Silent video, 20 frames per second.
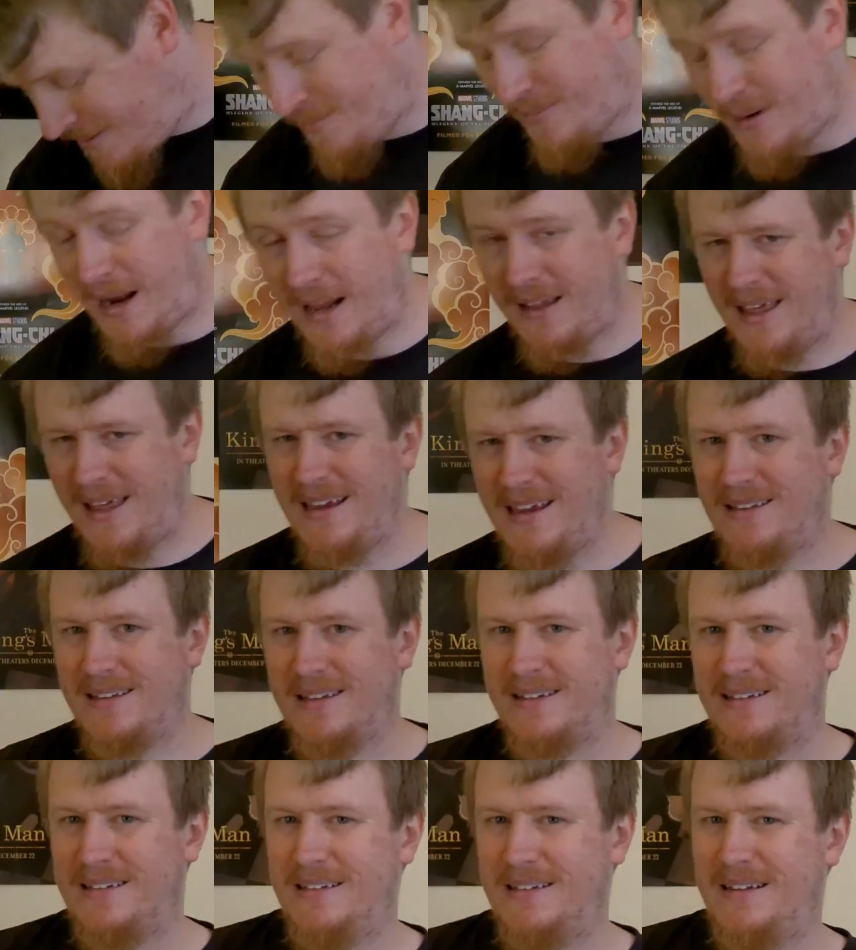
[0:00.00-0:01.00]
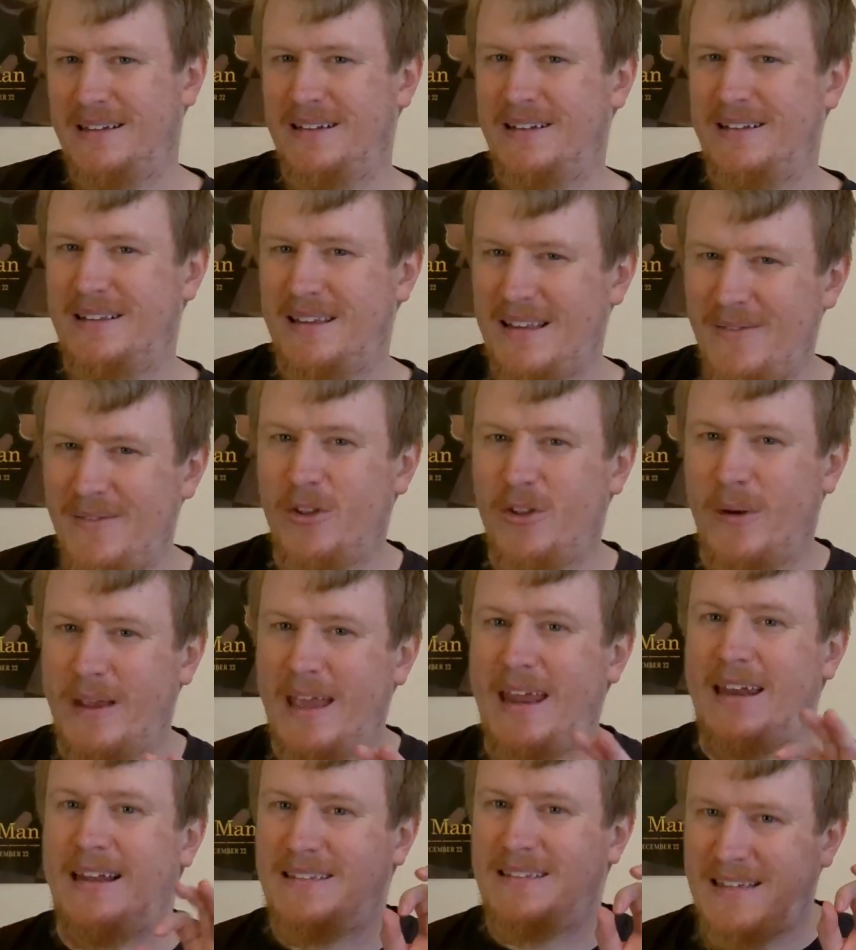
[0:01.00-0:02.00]
But I liked it, even though,
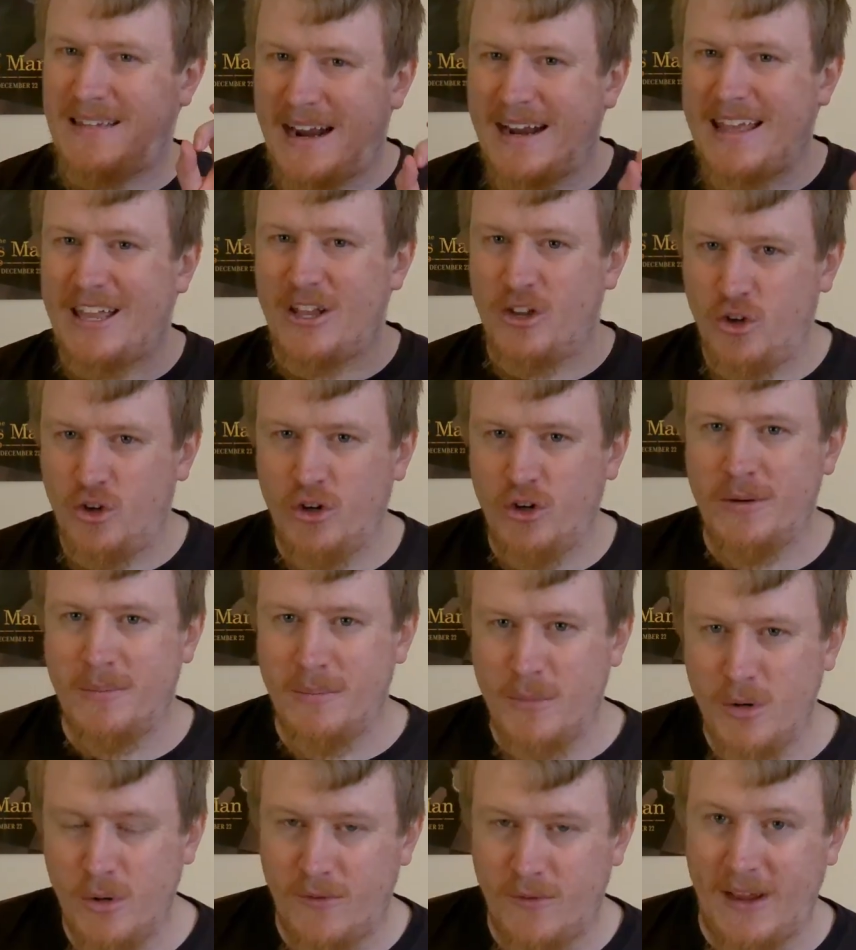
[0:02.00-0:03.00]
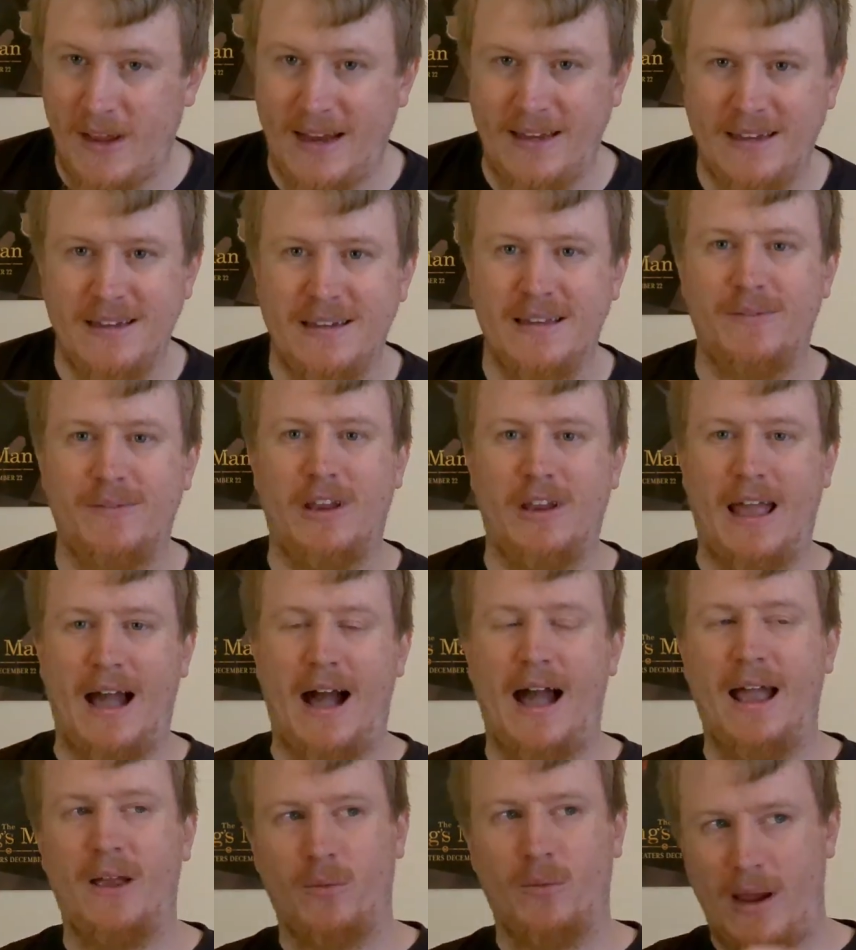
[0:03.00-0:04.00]
again, it's not a good movie. I didn't give it a
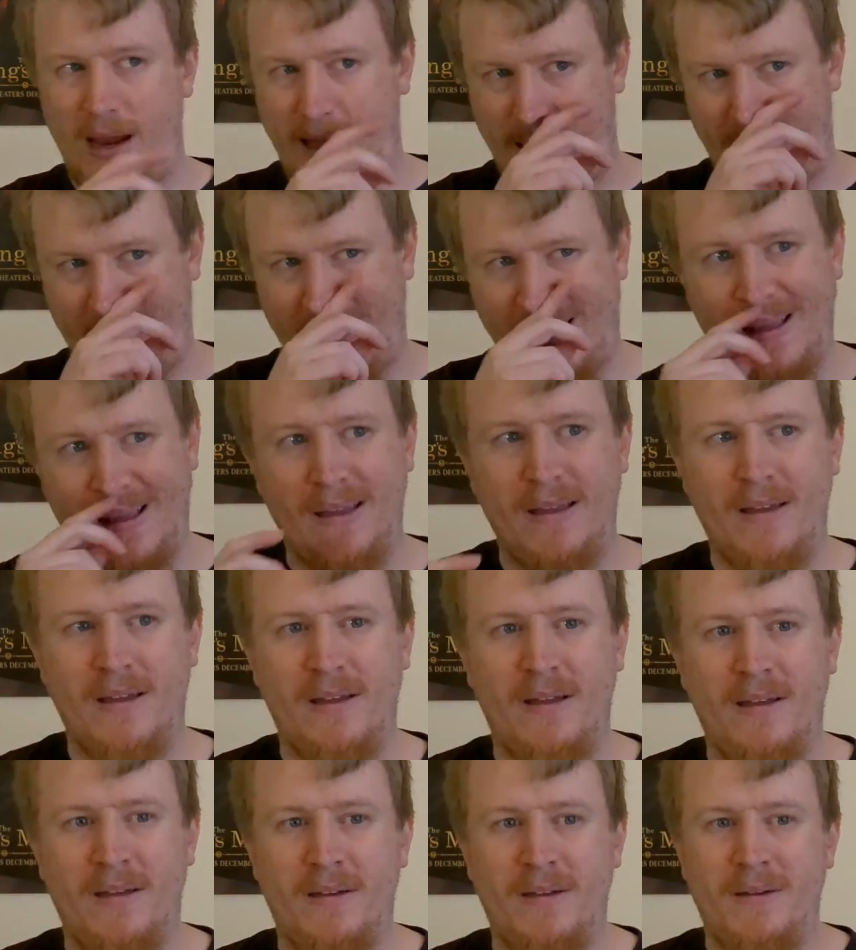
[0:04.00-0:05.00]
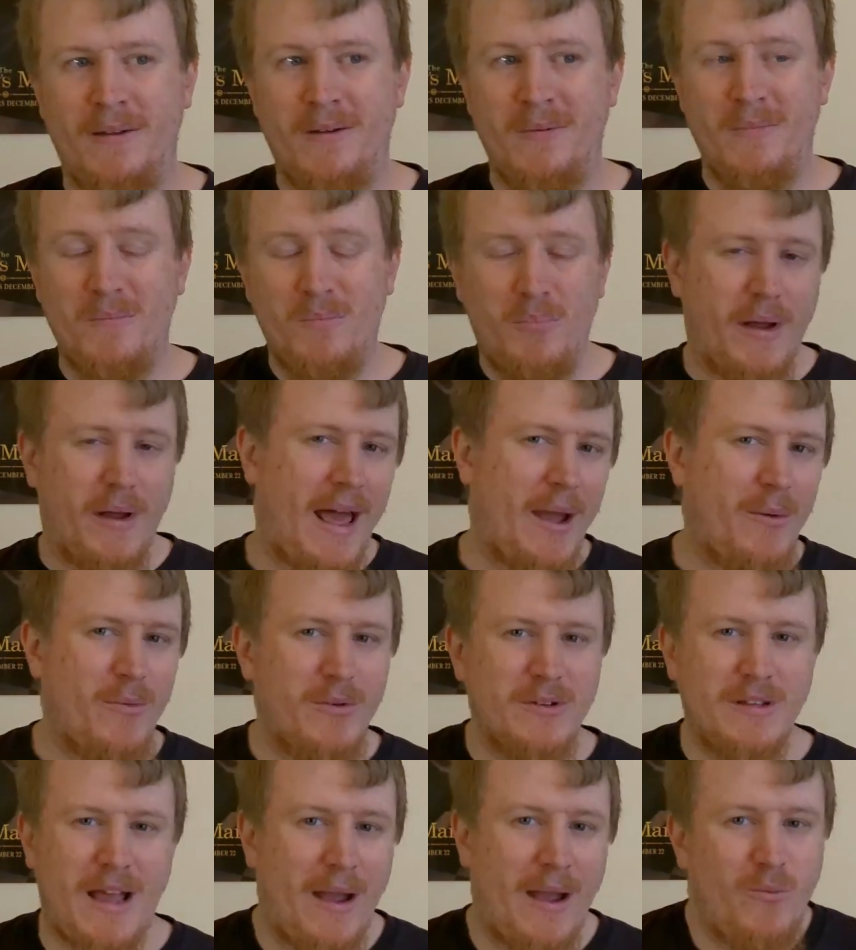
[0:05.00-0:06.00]
high rating. But
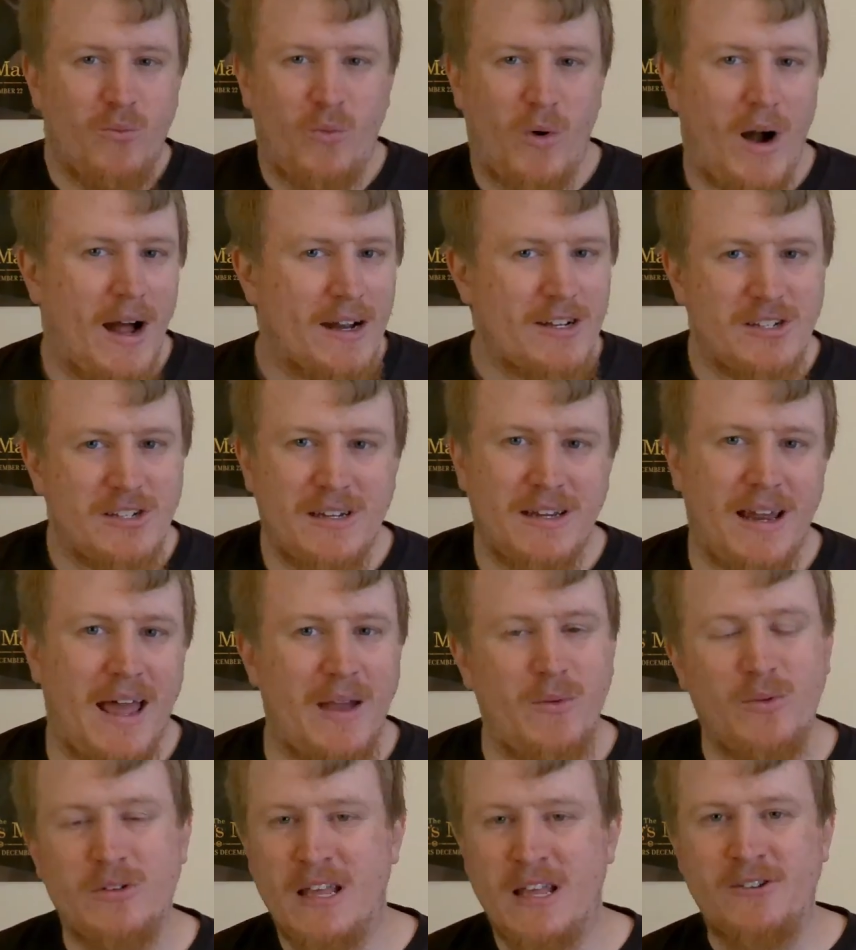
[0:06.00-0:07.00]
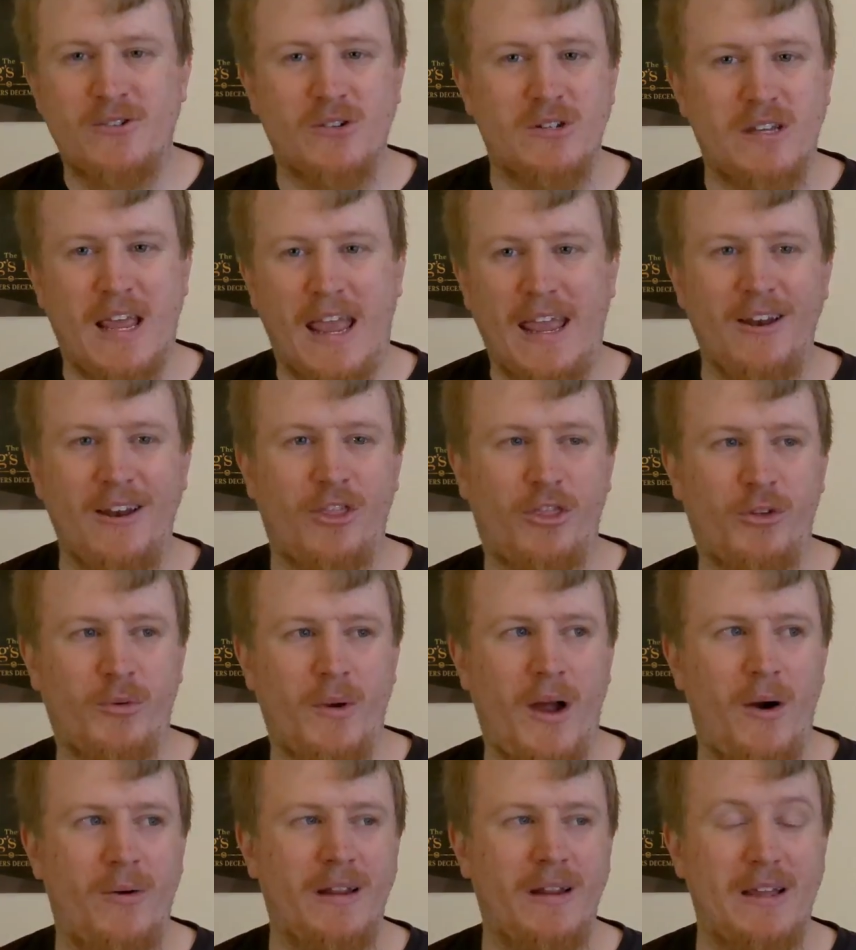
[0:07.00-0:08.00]
I watched it. I was entertained
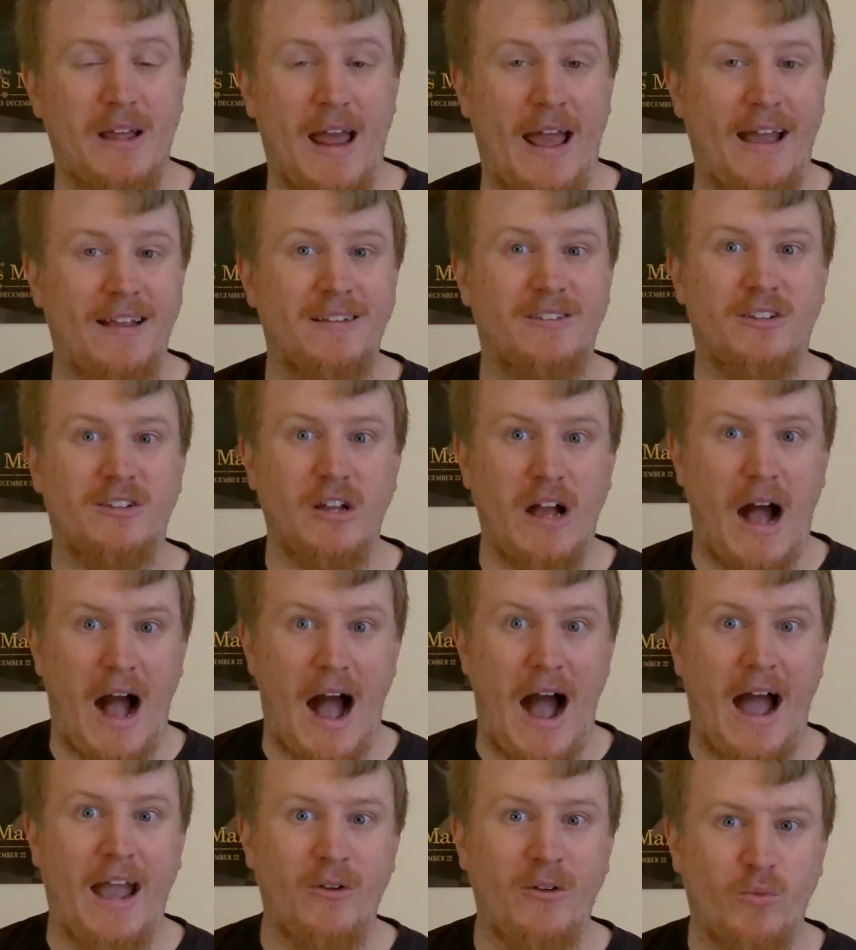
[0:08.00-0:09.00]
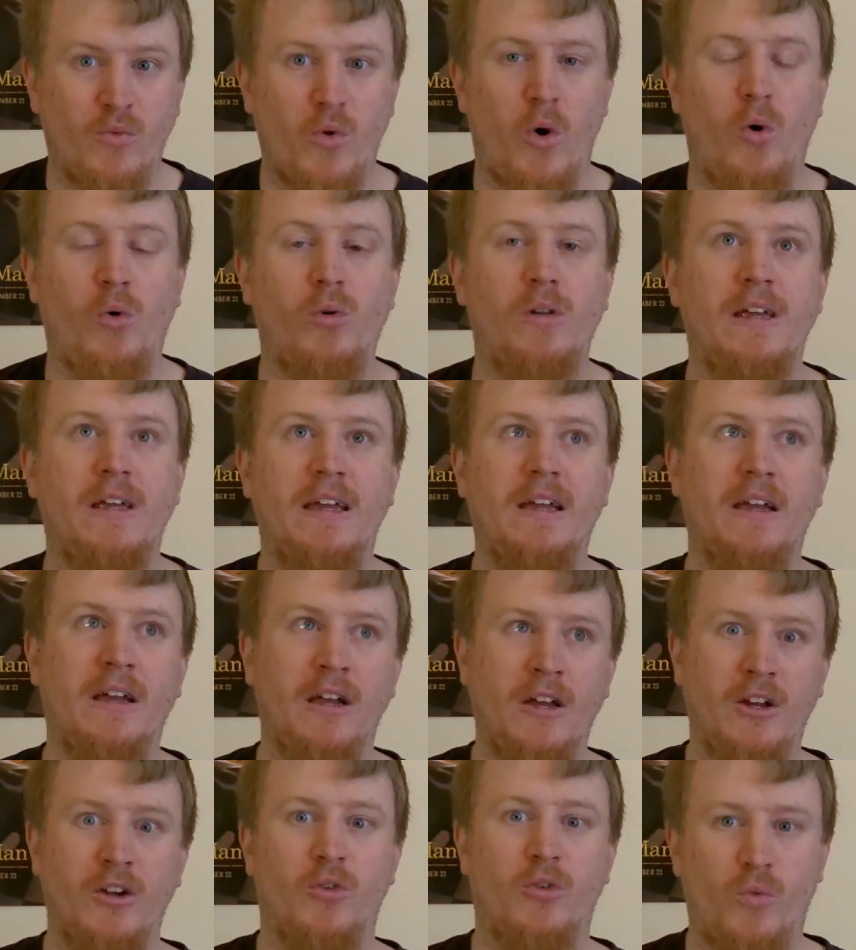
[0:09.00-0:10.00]
throughout it. It has eye-rolling,
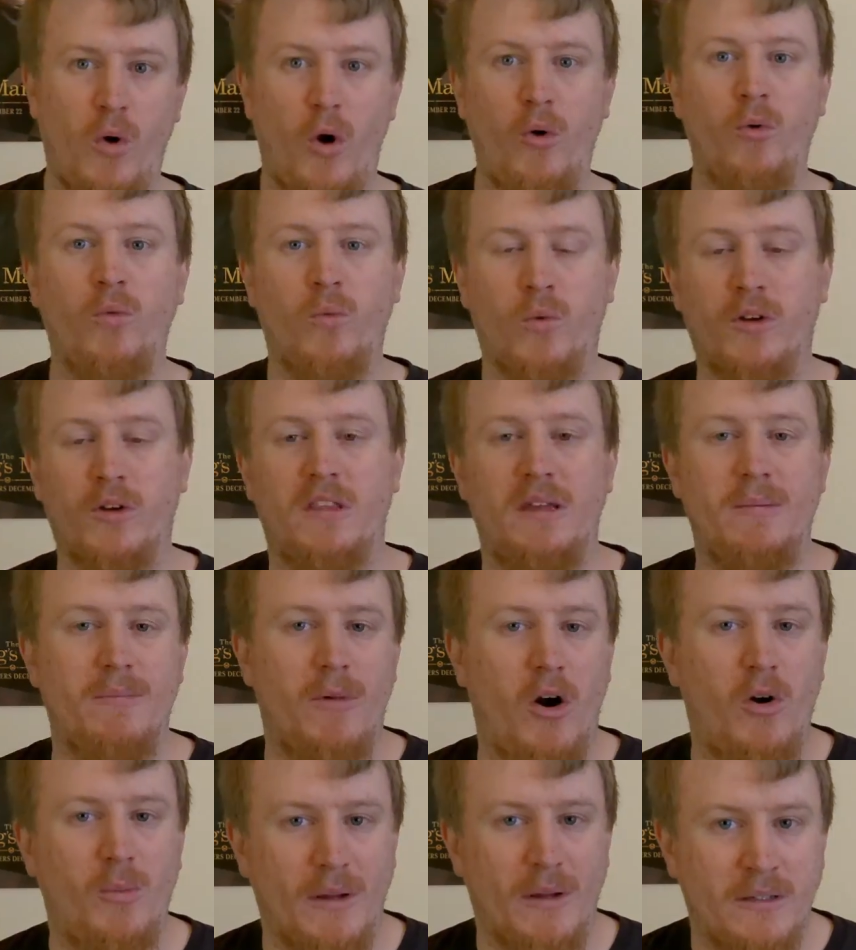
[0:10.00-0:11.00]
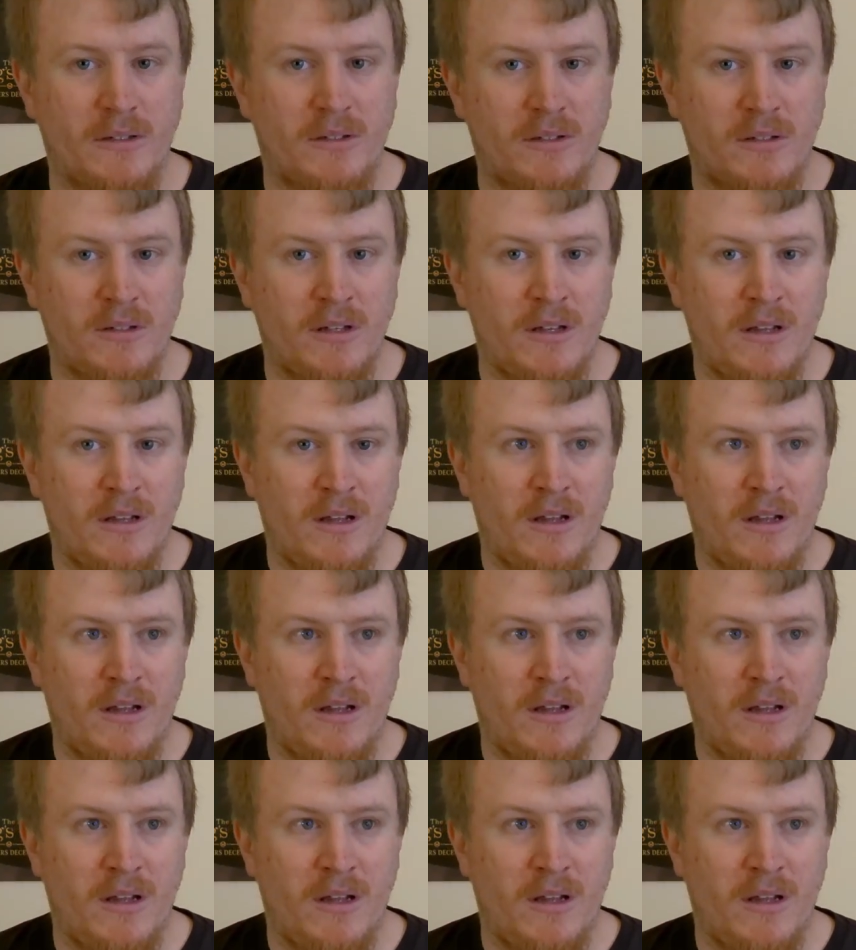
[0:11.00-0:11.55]
groan-worthy moments.